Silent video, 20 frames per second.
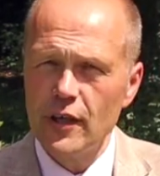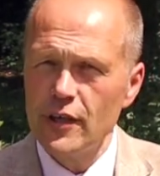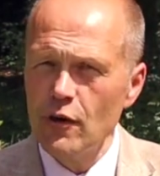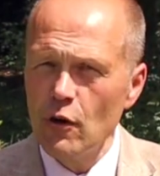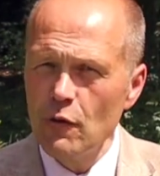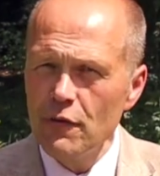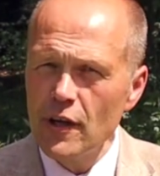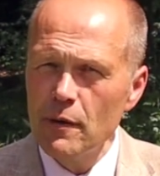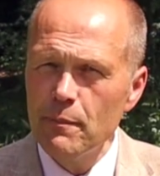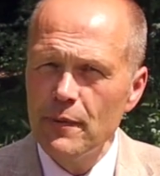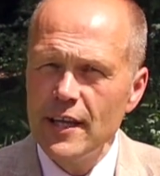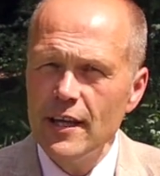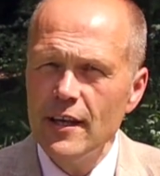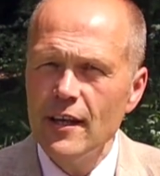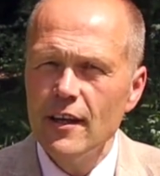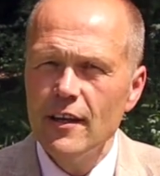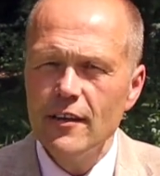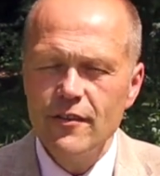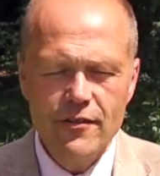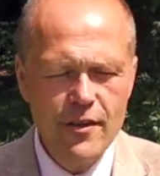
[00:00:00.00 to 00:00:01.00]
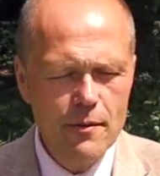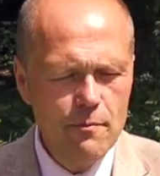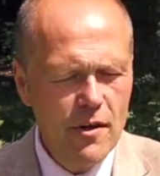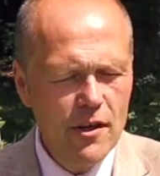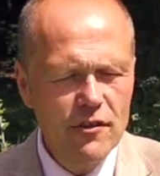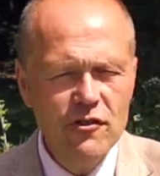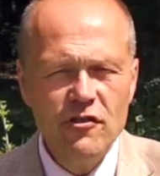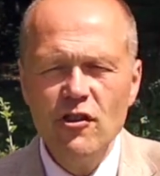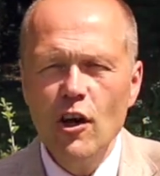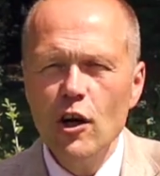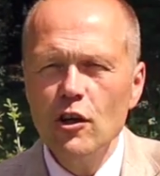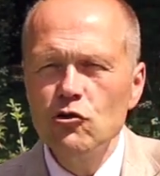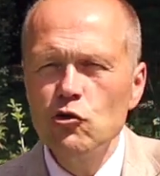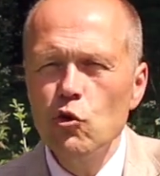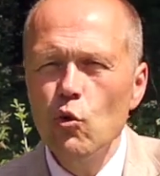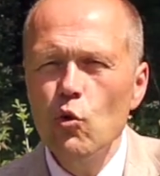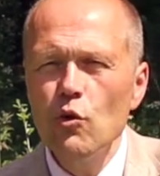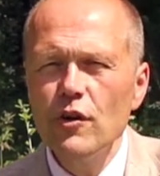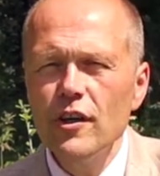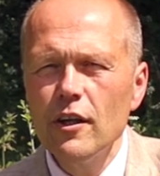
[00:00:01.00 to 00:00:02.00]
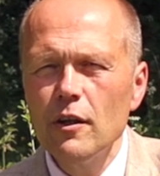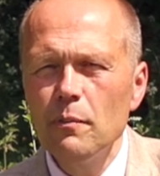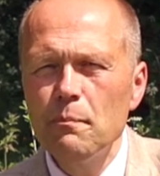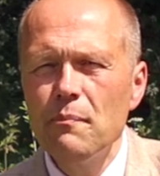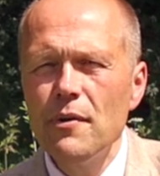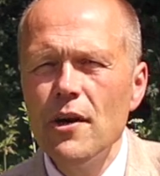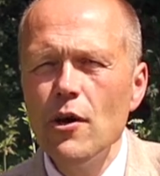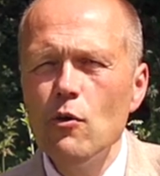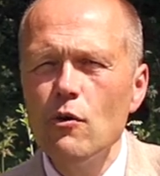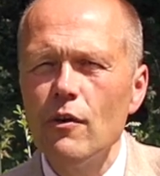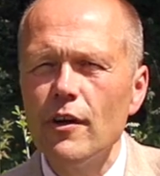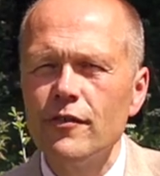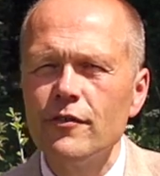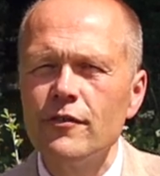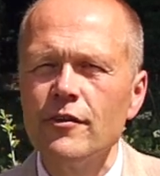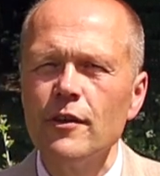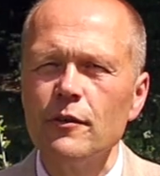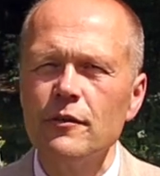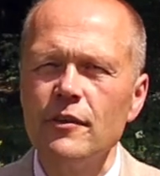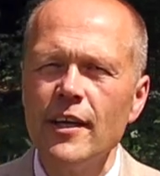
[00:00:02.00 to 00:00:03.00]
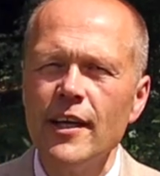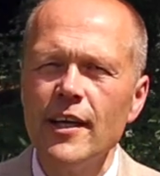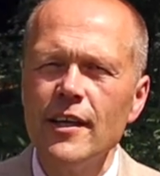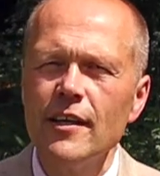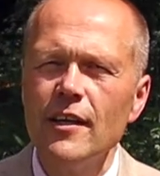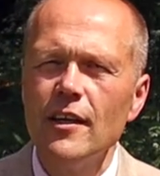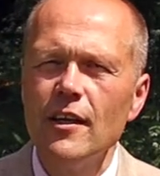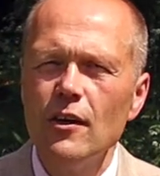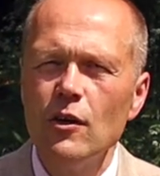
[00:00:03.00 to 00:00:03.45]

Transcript: I know there'll be some sartorial purists out there